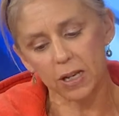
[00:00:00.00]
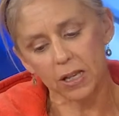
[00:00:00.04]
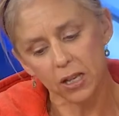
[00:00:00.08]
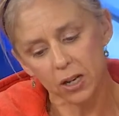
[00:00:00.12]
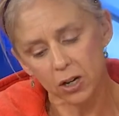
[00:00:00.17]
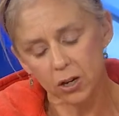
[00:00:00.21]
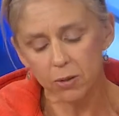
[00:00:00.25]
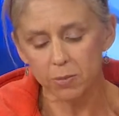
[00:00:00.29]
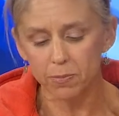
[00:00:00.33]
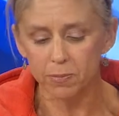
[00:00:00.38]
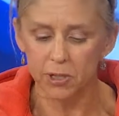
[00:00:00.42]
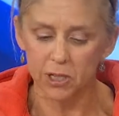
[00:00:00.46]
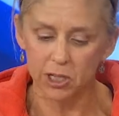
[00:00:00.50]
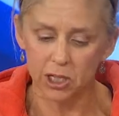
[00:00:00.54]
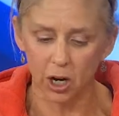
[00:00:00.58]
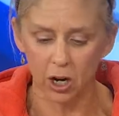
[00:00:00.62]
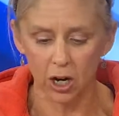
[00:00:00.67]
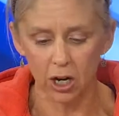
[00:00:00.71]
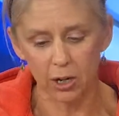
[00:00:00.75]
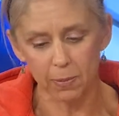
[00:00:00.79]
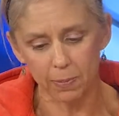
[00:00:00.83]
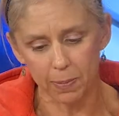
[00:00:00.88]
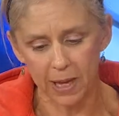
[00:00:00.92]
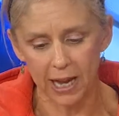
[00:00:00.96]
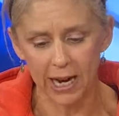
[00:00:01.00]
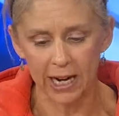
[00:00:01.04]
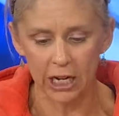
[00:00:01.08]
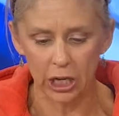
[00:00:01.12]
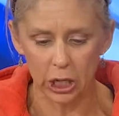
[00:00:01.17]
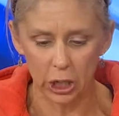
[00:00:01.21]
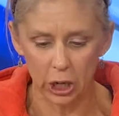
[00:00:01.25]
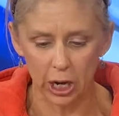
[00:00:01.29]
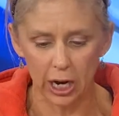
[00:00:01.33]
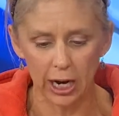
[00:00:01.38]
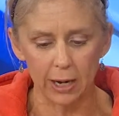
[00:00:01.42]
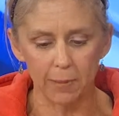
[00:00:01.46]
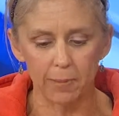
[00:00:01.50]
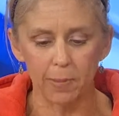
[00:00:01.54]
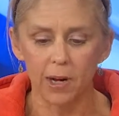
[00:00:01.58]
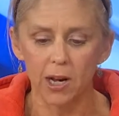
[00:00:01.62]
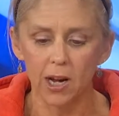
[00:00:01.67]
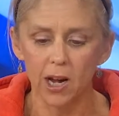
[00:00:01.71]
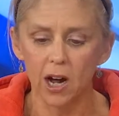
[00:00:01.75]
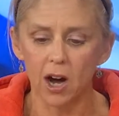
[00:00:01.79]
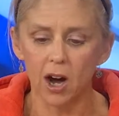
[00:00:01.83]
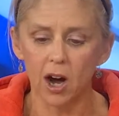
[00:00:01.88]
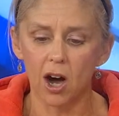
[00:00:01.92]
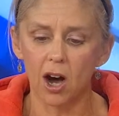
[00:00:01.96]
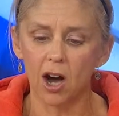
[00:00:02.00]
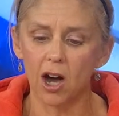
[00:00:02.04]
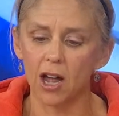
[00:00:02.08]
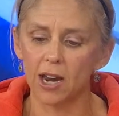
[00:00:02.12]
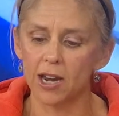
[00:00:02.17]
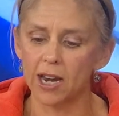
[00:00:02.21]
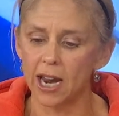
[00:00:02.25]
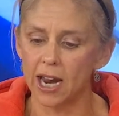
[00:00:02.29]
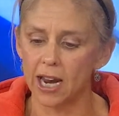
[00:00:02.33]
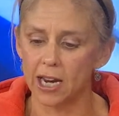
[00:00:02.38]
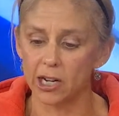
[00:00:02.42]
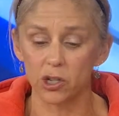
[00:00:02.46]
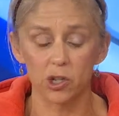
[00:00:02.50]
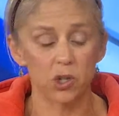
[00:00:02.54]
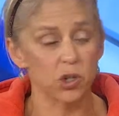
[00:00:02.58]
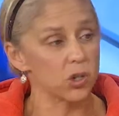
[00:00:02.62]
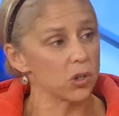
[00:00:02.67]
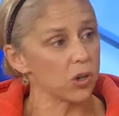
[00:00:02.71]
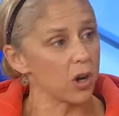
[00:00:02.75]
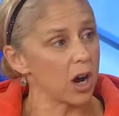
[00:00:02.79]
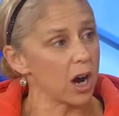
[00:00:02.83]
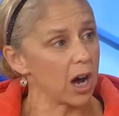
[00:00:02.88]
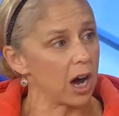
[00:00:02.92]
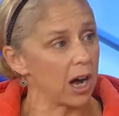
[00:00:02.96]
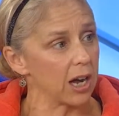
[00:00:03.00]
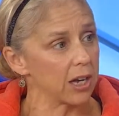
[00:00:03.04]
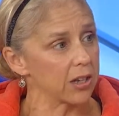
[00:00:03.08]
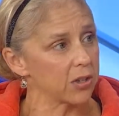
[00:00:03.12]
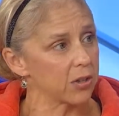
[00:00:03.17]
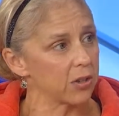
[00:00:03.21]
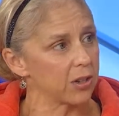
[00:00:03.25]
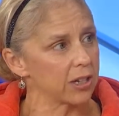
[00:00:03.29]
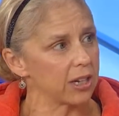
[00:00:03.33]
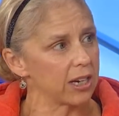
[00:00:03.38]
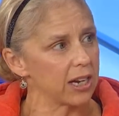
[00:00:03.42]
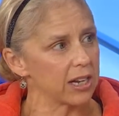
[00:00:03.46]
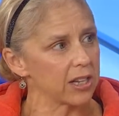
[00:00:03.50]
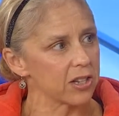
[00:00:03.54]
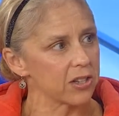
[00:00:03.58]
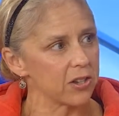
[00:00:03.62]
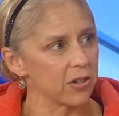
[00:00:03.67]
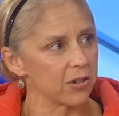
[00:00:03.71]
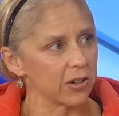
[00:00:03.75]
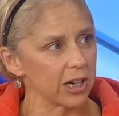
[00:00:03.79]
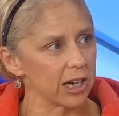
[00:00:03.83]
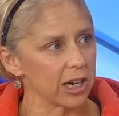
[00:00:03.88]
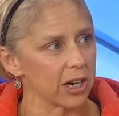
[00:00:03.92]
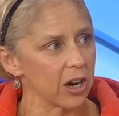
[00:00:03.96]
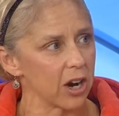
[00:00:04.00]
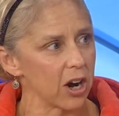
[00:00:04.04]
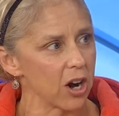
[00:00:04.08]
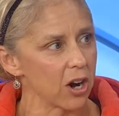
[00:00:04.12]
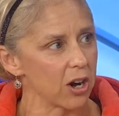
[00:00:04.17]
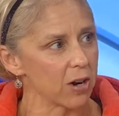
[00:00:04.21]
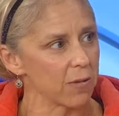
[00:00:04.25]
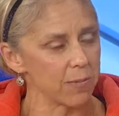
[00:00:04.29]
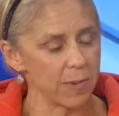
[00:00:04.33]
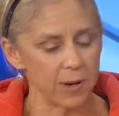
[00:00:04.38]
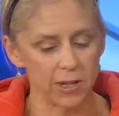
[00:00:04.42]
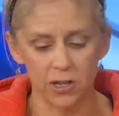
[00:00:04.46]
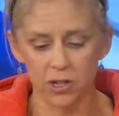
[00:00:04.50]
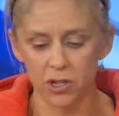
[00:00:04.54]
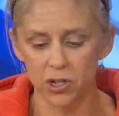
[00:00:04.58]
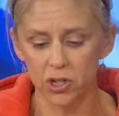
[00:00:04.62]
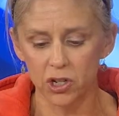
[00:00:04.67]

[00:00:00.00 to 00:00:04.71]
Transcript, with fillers: and a little dark black grape on a straw so the kids don't get hurt by the